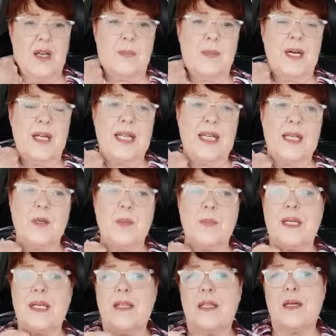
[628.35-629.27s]
but it'll
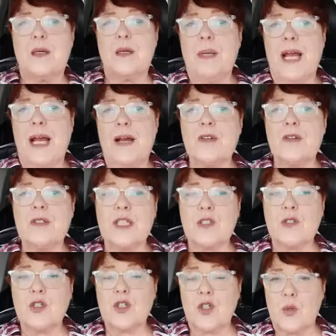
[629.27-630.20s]
be the
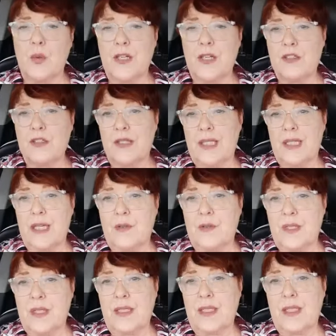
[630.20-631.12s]
Paralegal Career
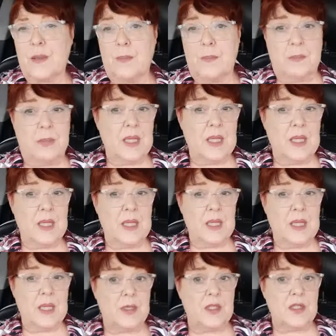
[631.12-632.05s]
Secrets Black
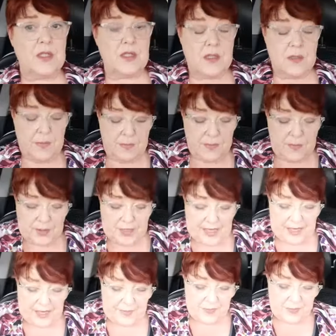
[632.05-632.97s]
Book,
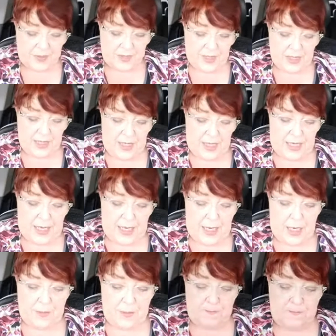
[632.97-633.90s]
okay?
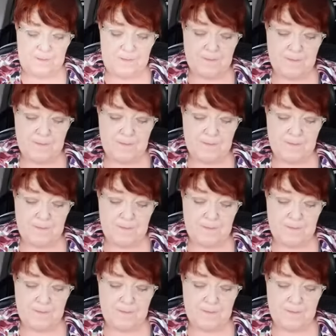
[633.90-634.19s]
Um,